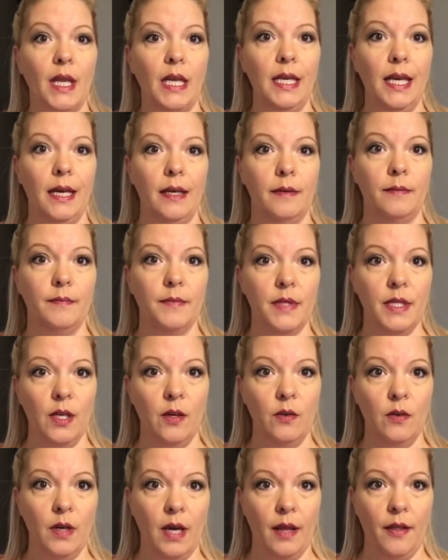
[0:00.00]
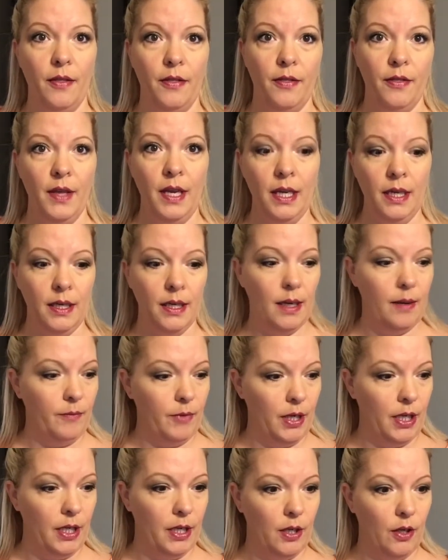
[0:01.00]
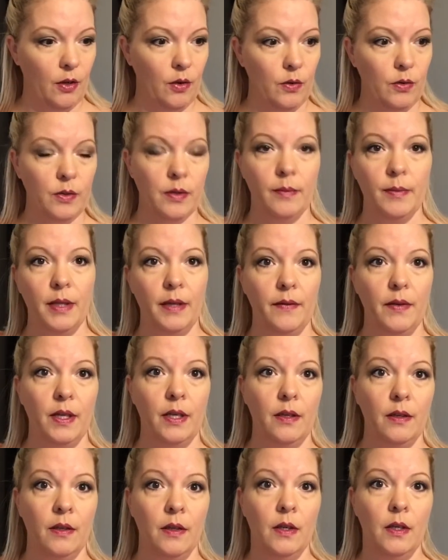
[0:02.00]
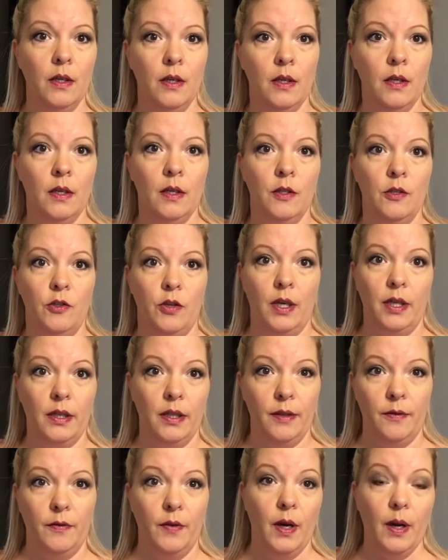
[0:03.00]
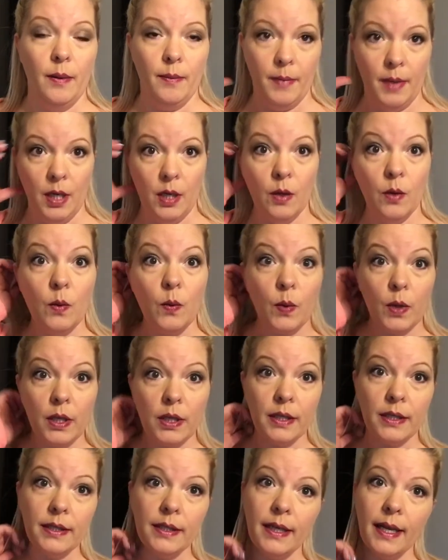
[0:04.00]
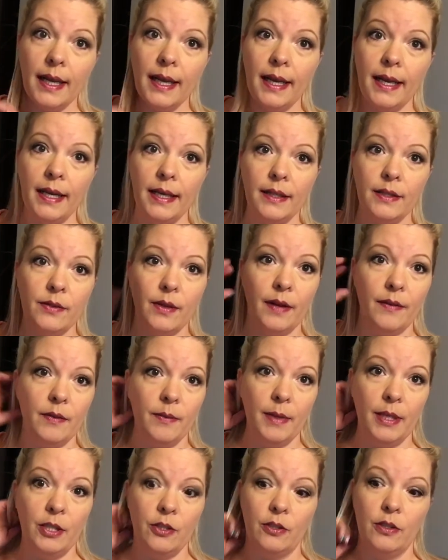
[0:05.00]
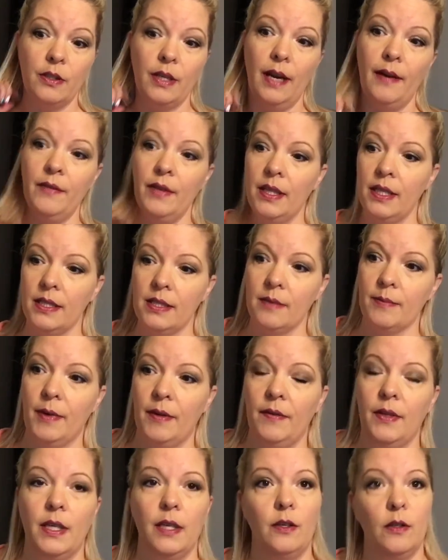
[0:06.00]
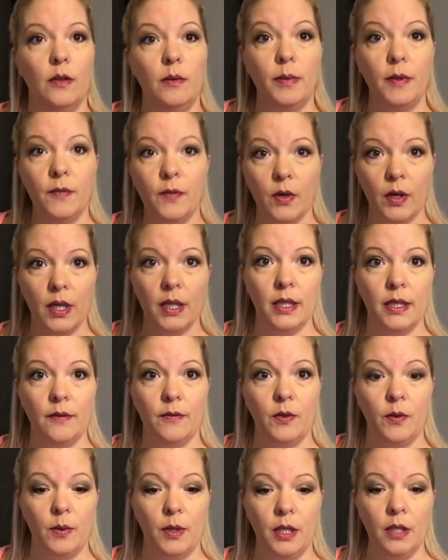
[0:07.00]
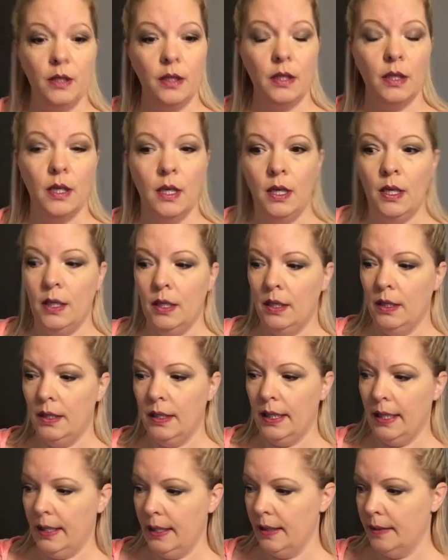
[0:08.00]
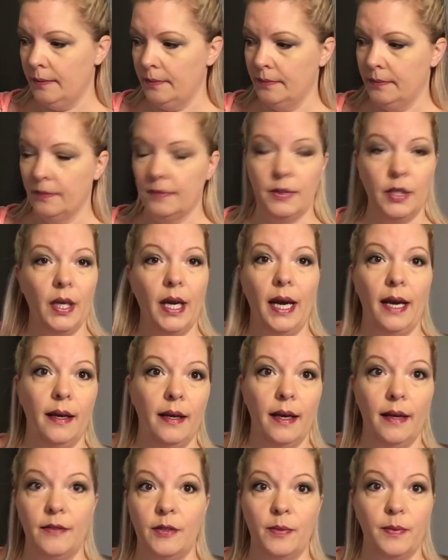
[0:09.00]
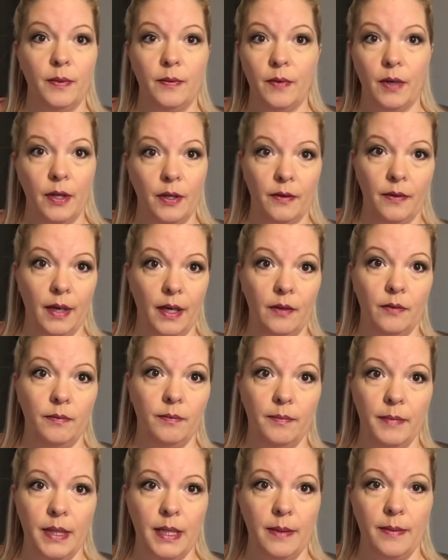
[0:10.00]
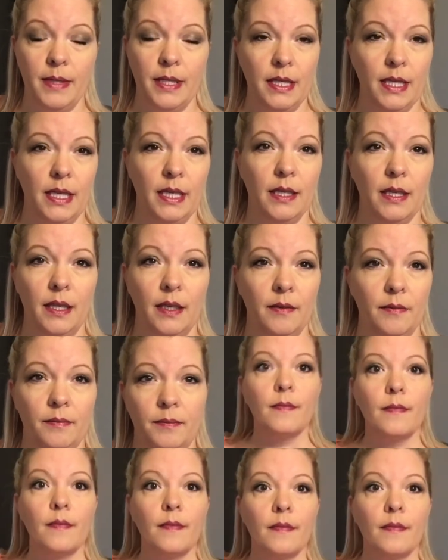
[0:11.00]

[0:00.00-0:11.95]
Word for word: Yeah, so I think I'm ready to go. So I'm leaving directly from work today. So I have to make sure everything's in my vehicle before I leave for work. Um, so yeah, I've just been running around busy, busy and